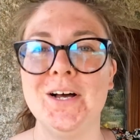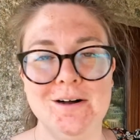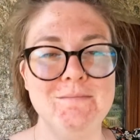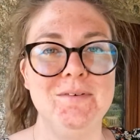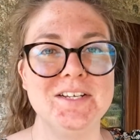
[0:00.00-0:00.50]

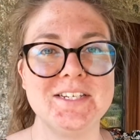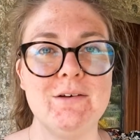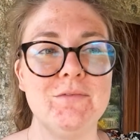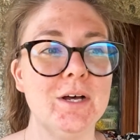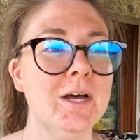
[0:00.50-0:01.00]
Humble as
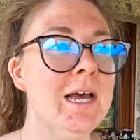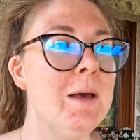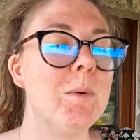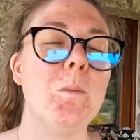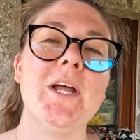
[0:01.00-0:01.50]
ever,
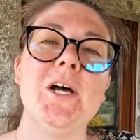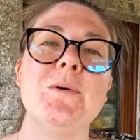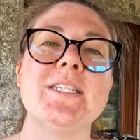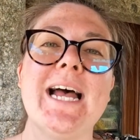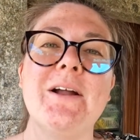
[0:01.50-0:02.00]
but when I
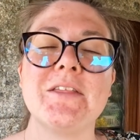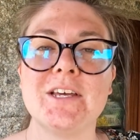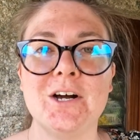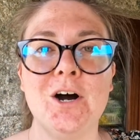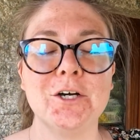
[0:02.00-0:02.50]
was down at the
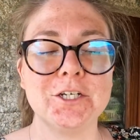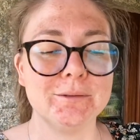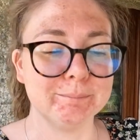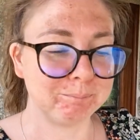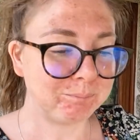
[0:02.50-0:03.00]

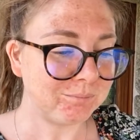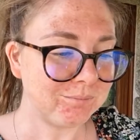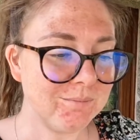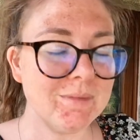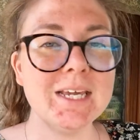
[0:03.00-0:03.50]
garden
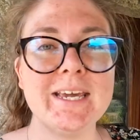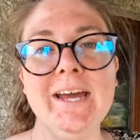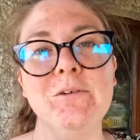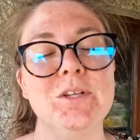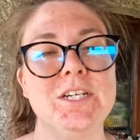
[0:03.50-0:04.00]

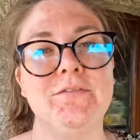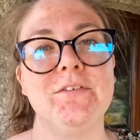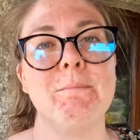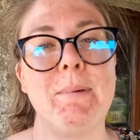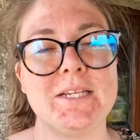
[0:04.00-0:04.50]
getting all the
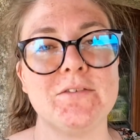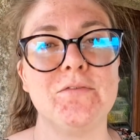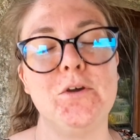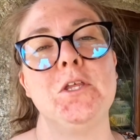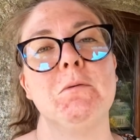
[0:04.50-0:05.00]
different bits of
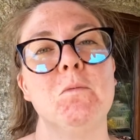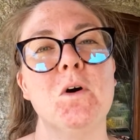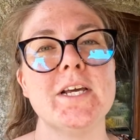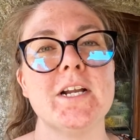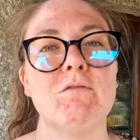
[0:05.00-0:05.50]
food that we
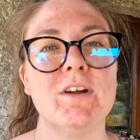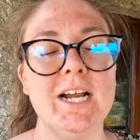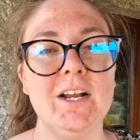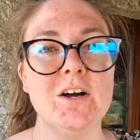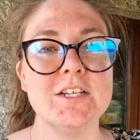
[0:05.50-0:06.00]
wanted, I
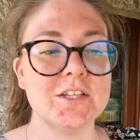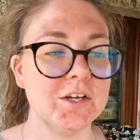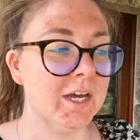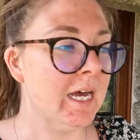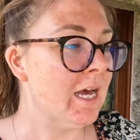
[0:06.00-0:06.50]
realised that